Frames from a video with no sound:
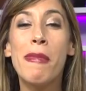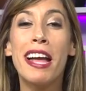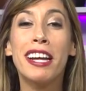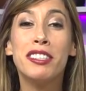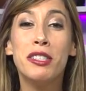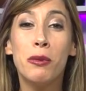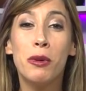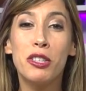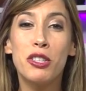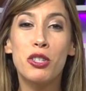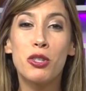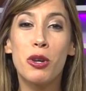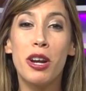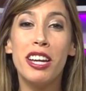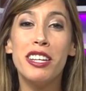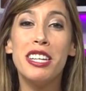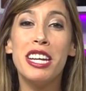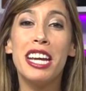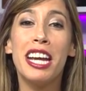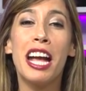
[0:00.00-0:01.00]
back to What's
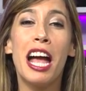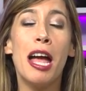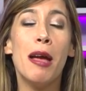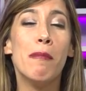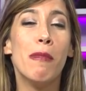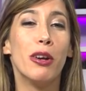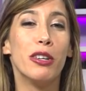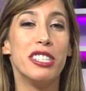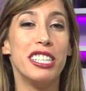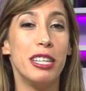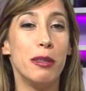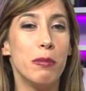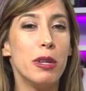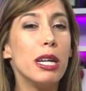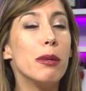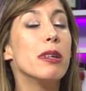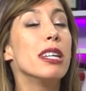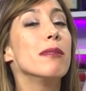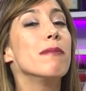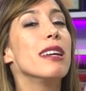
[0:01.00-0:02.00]
Trending. I'm Martine
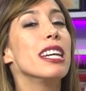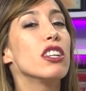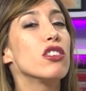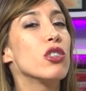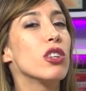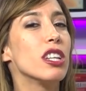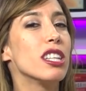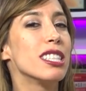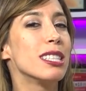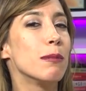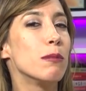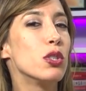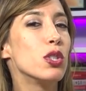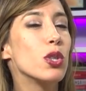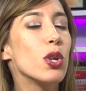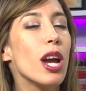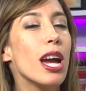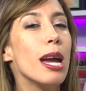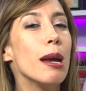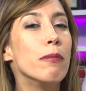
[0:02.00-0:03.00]
Beerman. Make sure to
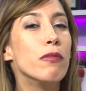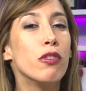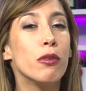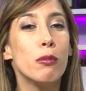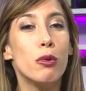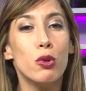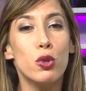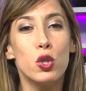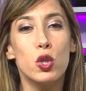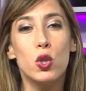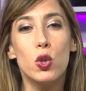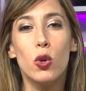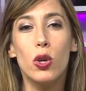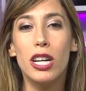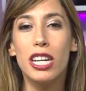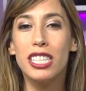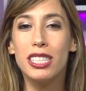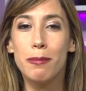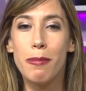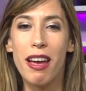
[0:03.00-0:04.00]
subscribe for more
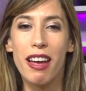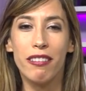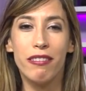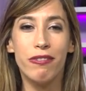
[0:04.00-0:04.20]
stories about